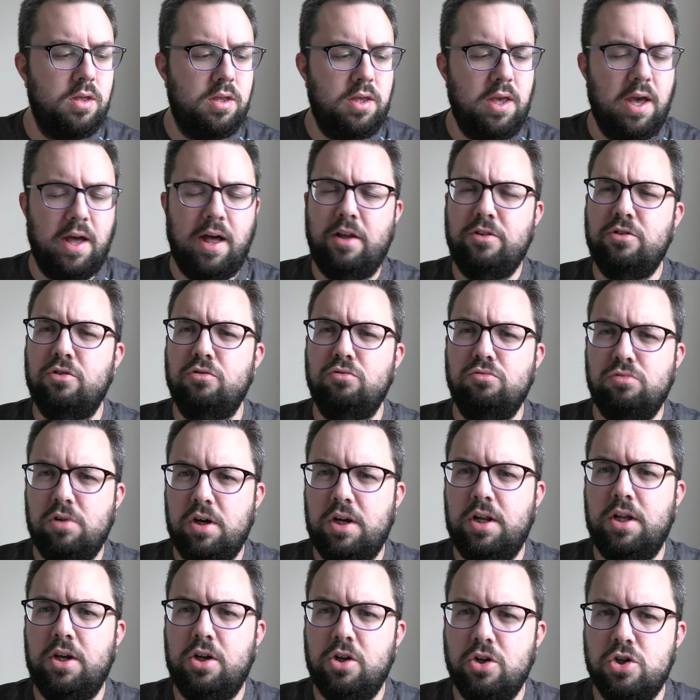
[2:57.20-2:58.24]
Yeah, that's a
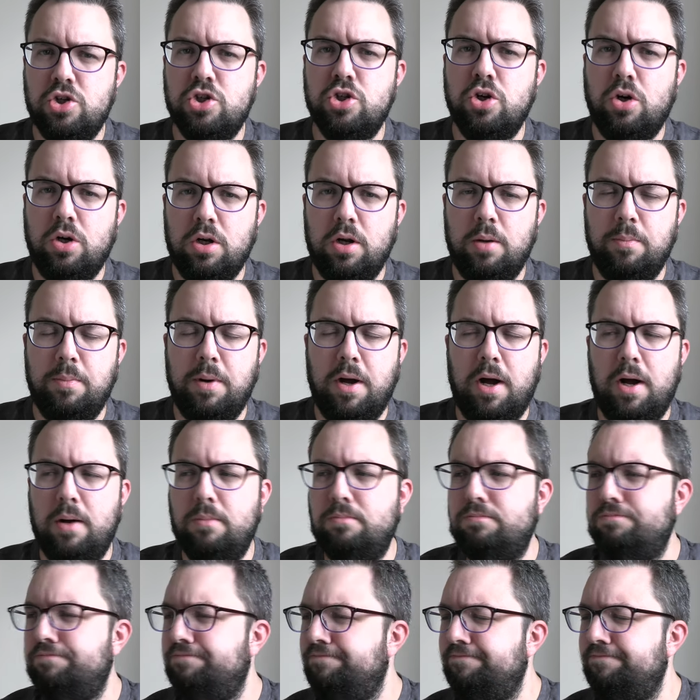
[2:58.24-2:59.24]
really good chocolate bar.